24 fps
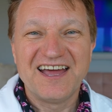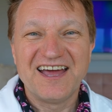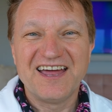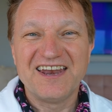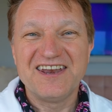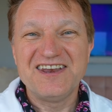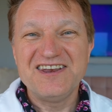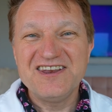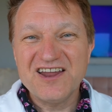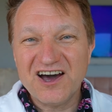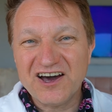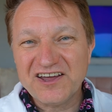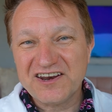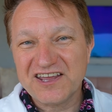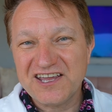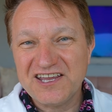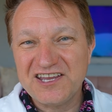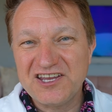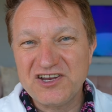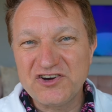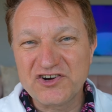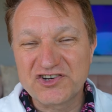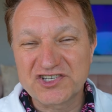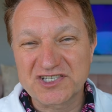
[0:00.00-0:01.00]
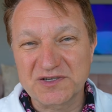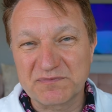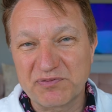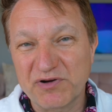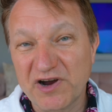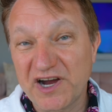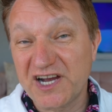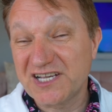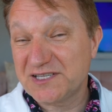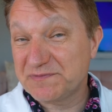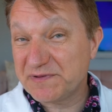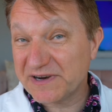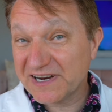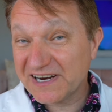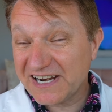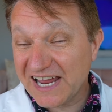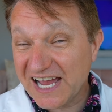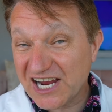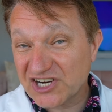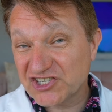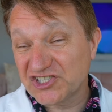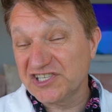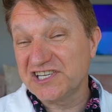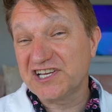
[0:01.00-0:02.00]
Not a huge surprise, but I'd
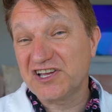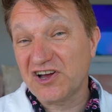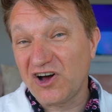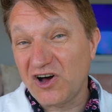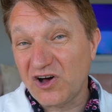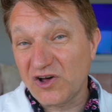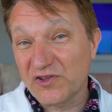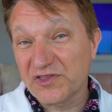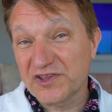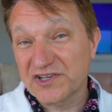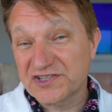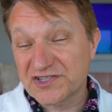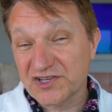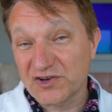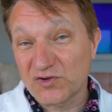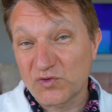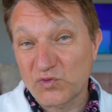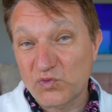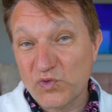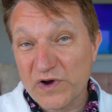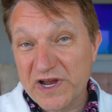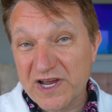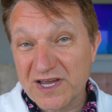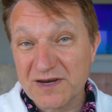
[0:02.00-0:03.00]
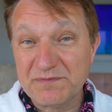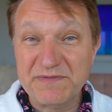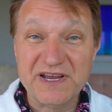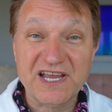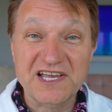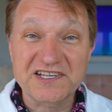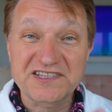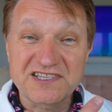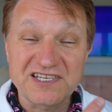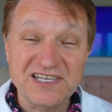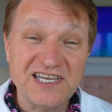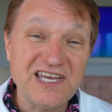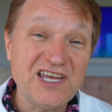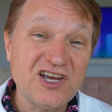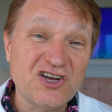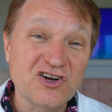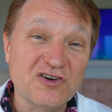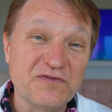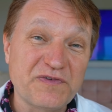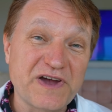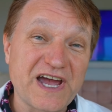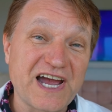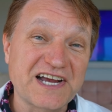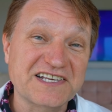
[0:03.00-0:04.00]
actually call this a win because the
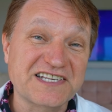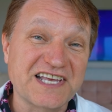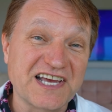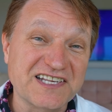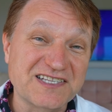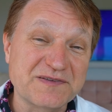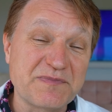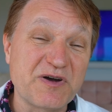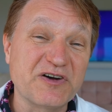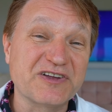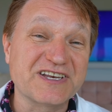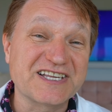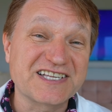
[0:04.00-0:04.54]
Ecovacs has about